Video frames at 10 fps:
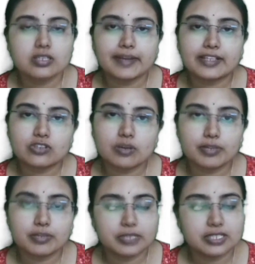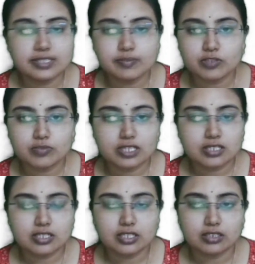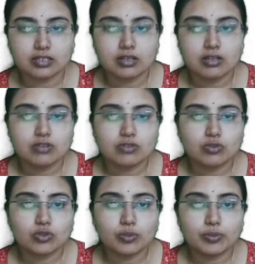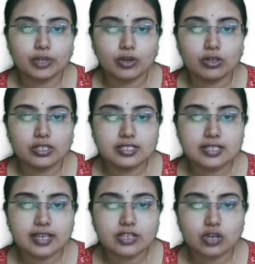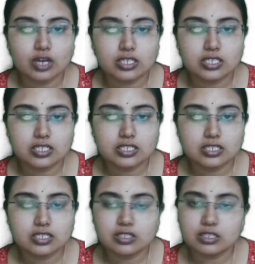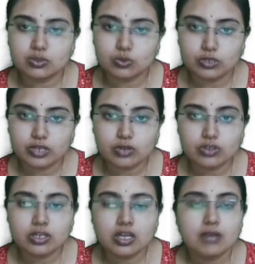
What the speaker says: some extrapyramidal symptoms are seen. So your prions and your Huntington's is ruled out.